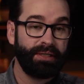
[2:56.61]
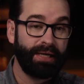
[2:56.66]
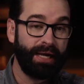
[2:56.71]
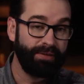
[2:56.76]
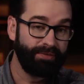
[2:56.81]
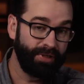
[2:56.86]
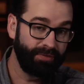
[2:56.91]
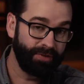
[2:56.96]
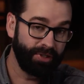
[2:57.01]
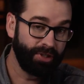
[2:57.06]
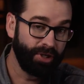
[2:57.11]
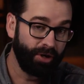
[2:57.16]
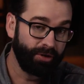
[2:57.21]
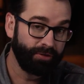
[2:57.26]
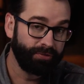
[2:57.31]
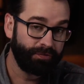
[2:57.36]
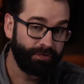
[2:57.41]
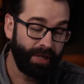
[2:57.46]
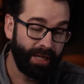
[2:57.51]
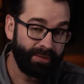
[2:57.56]
I've even known
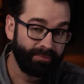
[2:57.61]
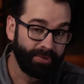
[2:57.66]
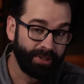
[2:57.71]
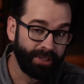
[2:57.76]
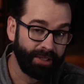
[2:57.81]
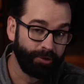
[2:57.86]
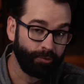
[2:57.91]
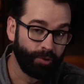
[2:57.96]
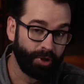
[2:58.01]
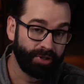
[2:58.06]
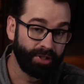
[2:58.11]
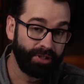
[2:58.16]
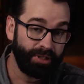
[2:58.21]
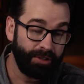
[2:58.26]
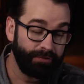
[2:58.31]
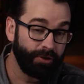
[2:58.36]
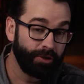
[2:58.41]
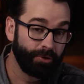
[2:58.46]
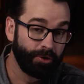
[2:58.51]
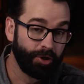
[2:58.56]
a family where the
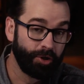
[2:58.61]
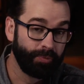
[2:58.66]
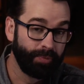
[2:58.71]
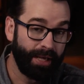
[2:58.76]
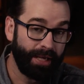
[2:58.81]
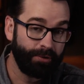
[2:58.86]
living room